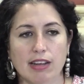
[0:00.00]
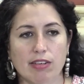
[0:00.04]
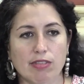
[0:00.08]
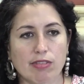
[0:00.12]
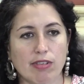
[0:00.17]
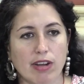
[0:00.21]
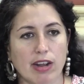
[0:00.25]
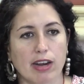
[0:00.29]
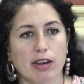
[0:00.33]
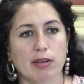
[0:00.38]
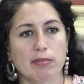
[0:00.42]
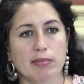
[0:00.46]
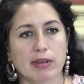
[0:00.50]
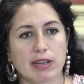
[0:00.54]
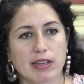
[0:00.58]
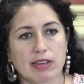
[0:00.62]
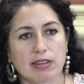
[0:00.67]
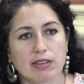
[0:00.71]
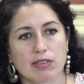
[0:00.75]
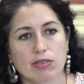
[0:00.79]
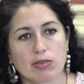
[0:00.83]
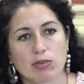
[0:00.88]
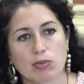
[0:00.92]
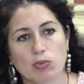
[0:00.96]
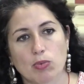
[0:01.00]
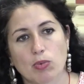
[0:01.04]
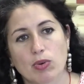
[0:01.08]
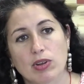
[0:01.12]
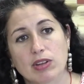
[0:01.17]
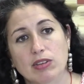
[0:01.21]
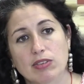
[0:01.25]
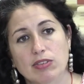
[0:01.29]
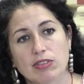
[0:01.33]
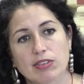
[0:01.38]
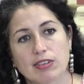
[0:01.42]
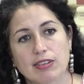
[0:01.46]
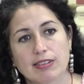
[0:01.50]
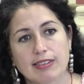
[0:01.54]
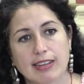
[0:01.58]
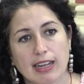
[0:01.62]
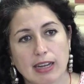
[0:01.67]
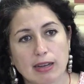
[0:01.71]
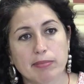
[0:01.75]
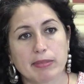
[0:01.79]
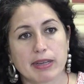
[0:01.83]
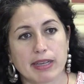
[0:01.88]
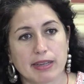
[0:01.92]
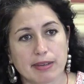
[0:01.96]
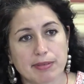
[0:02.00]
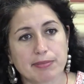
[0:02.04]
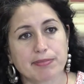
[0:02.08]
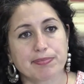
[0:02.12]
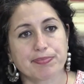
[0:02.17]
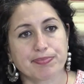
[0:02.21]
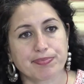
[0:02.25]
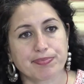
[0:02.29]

environment mm-hmm. wants to tell me